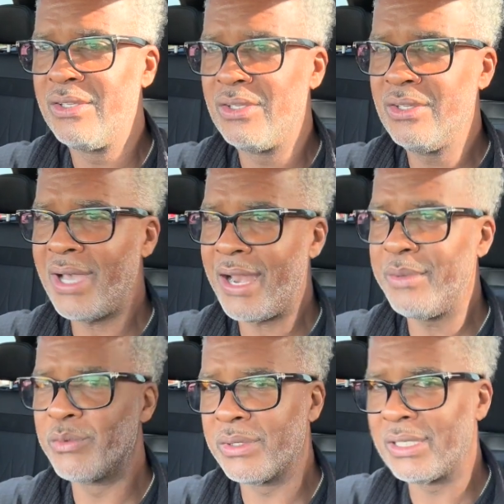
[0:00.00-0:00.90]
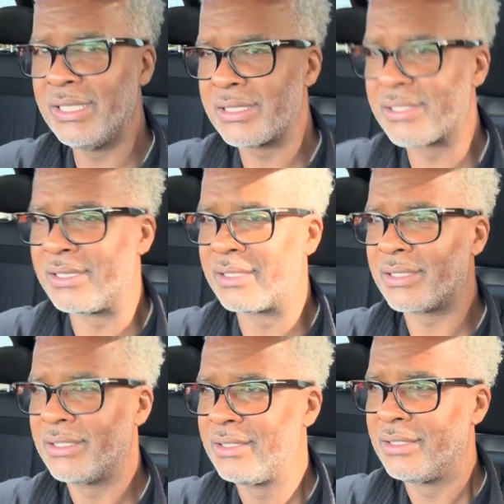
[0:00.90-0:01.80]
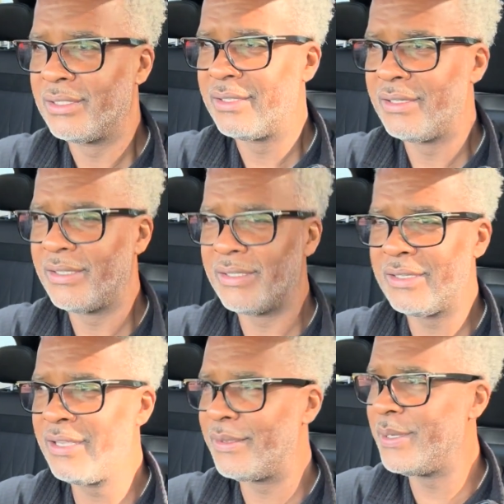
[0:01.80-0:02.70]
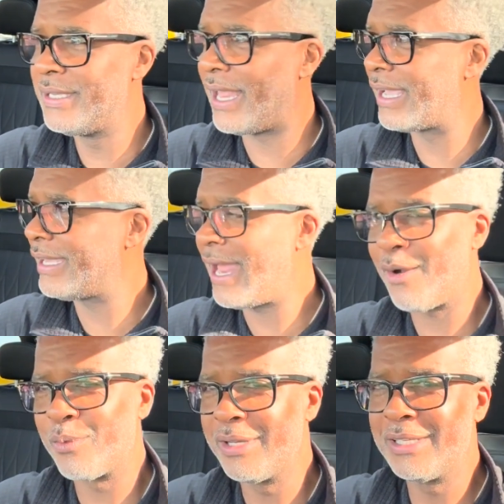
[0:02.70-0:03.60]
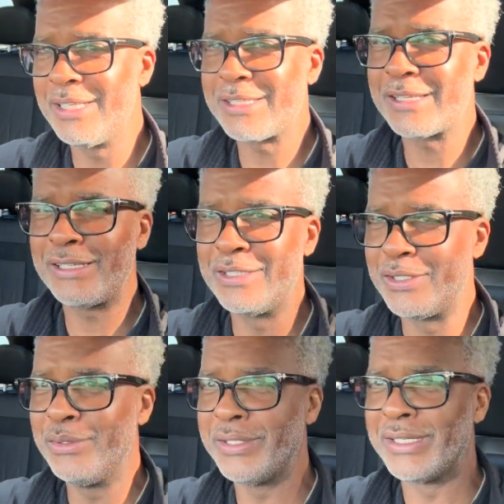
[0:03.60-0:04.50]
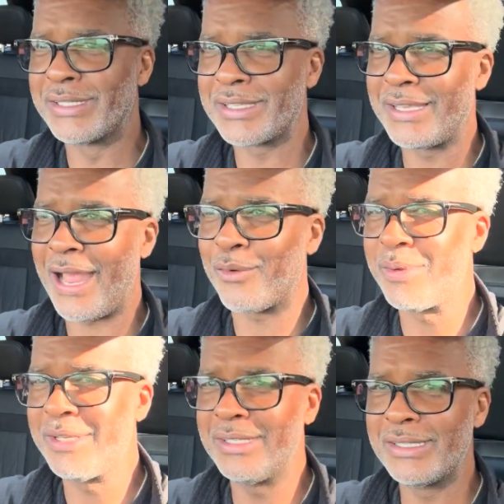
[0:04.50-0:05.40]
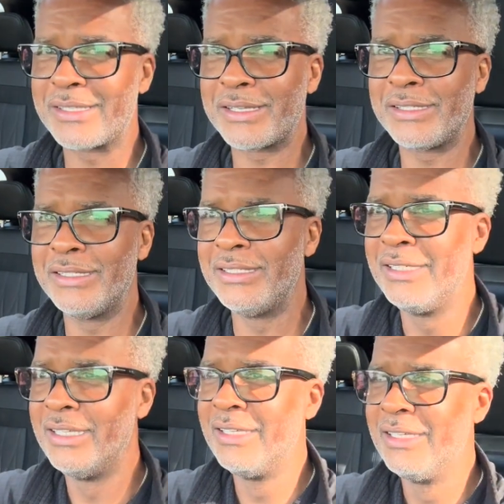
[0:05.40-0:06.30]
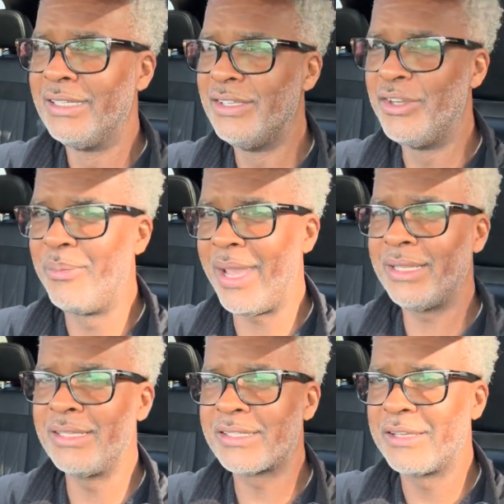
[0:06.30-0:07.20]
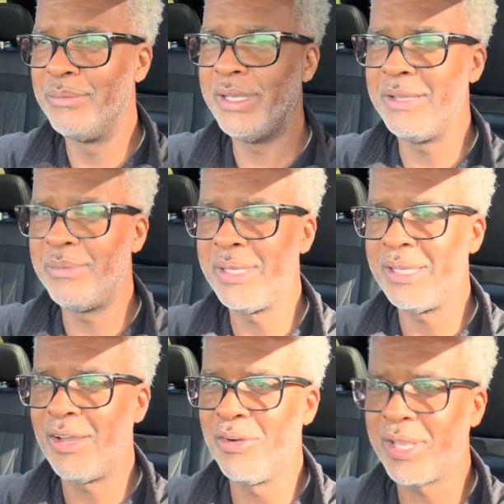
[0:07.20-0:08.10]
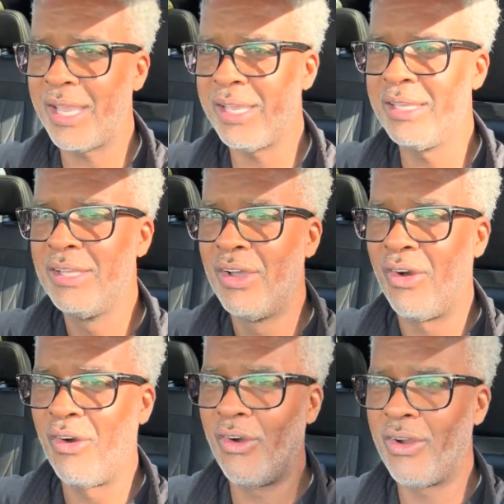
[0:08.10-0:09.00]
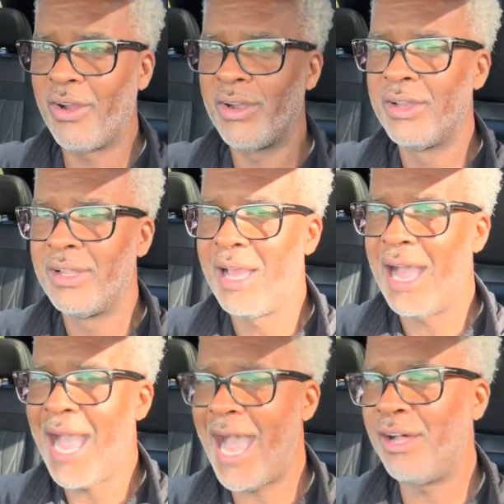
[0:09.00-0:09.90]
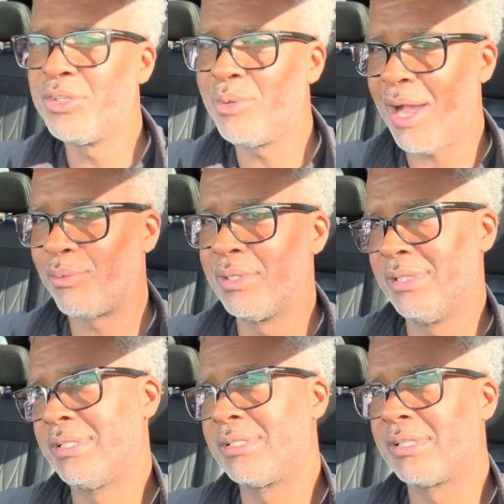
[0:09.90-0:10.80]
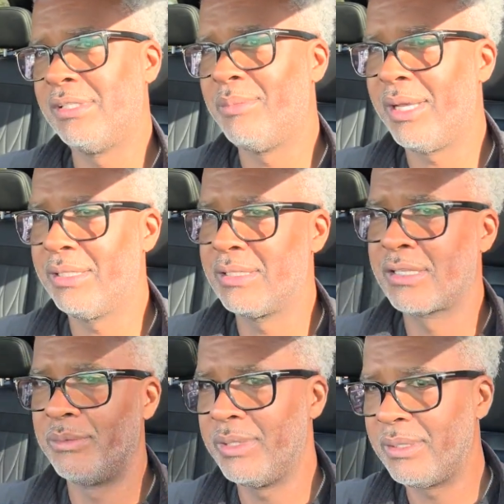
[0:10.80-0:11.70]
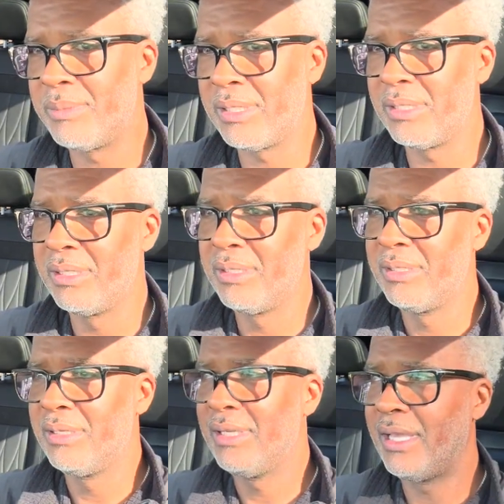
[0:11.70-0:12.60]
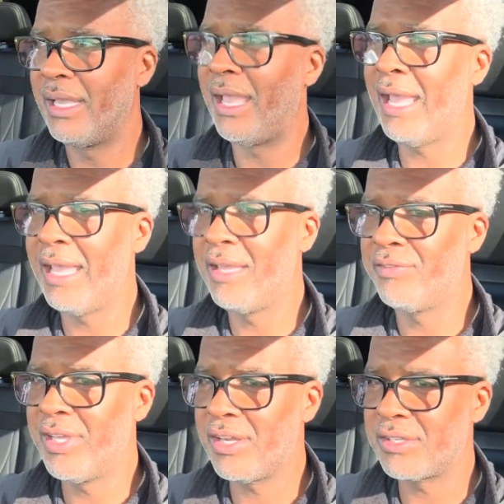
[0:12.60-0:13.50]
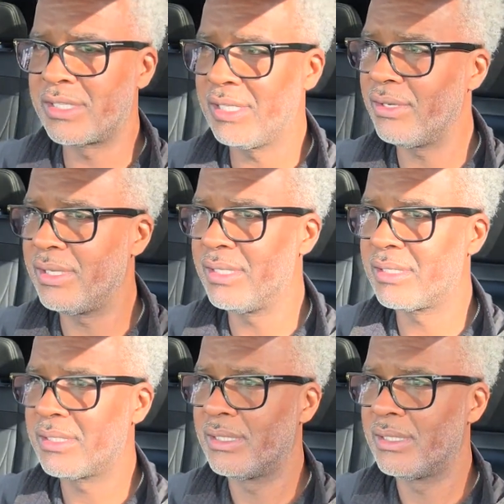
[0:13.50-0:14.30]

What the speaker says: you got to be realistic. I mean, like, can I realistically do this? Can I realistically, make this commitment? Okay. Or how do I realistically make this commitment? And if they're serious,